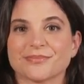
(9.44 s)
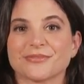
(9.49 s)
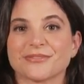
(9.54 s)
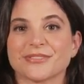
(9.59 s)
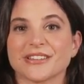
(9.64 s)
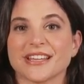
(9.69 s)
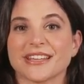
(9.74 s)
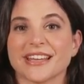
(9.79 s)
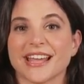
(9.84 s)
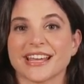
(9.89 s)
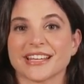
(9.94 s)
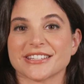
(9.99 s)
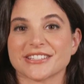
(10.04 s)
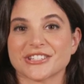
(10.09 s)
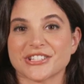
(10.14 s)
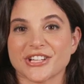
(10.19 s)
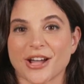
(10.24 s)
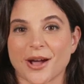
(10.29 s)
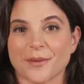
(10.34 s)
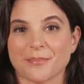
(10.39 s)
Today's
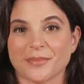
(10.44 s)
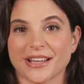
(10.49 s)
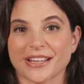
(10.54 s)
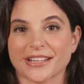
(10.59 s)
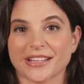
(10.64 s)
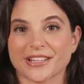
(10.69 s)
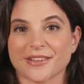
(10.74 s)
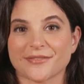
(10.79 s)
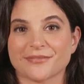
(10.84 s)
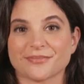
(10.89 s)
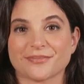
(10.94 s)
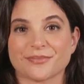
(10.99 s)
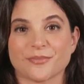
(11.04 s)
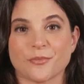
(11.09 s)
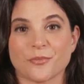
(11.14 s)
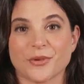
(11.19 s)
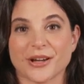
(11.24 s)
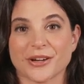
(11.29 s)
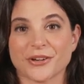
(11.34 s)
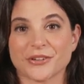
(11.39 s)
topic,
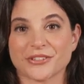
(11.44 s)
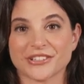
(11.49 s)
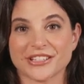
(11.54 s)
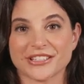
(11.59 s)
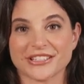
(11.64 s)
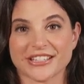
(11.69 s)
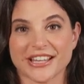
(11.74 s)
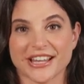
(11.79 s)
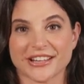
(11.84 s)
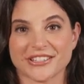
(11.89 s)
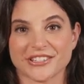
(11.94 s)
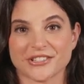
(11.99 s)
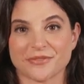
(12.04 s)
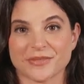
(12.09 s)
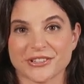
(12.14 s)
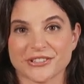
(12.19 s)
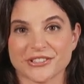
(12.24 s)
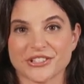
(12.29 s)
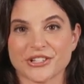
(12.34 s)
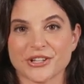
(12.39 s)
Wills and
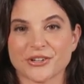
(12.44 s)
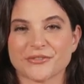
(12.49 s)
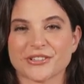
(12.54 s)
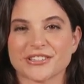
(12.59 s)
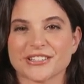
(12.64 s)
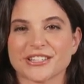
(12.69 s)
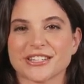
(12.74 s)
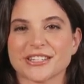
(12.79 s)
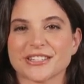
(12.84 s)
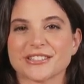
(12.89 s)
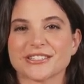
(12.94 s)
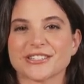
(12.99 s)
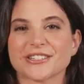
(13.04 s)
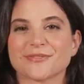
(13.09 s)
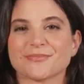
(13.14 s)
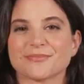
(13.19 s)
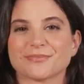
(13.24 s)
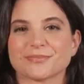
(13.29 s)
Testament Services.